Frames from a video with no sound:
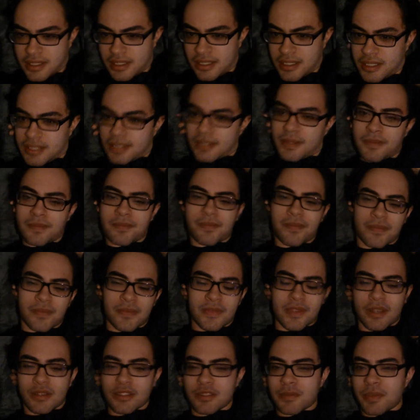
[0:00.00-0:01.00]
Uh,
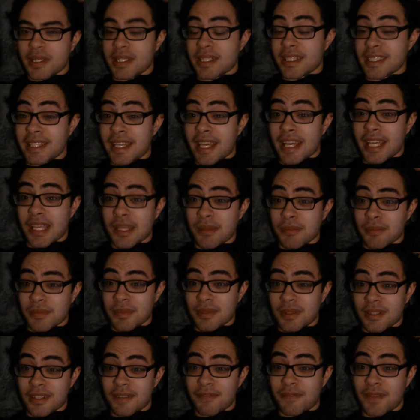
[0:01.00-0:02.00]
I was playing a game,
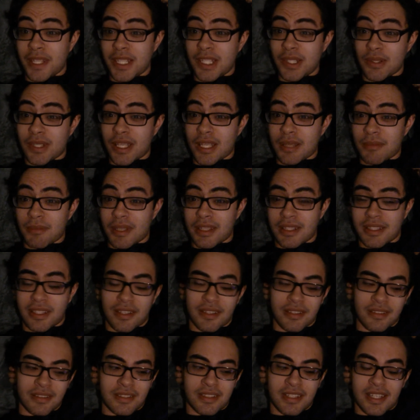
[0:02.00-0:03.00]
a video game. I,
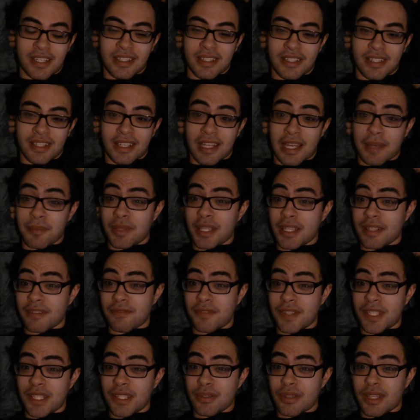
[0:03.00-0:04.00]
like I played
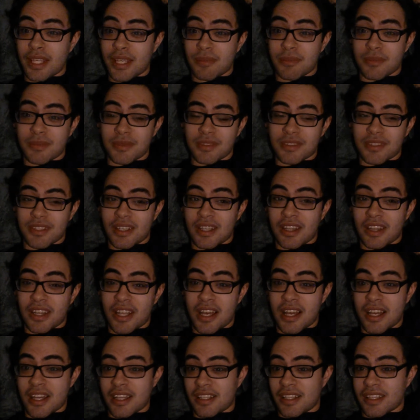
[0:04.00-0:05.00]
video games a
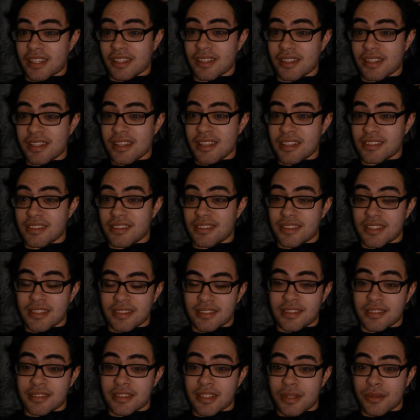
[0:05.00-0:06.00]
lot. Like since
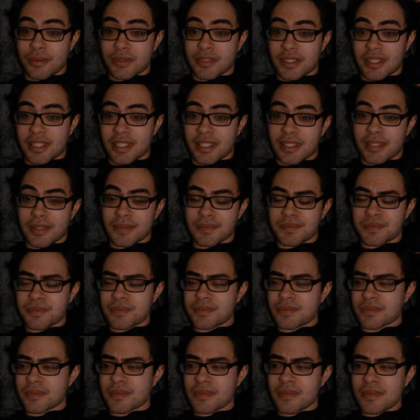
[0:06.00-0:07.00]
since I was a kid,
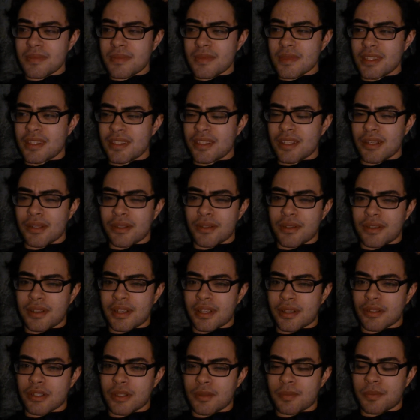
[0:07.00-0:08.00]
you know,
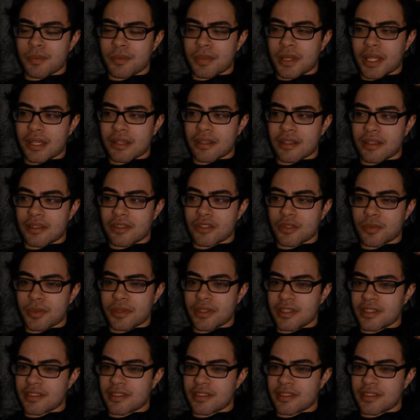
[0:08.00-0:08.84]
I grew up playing the Super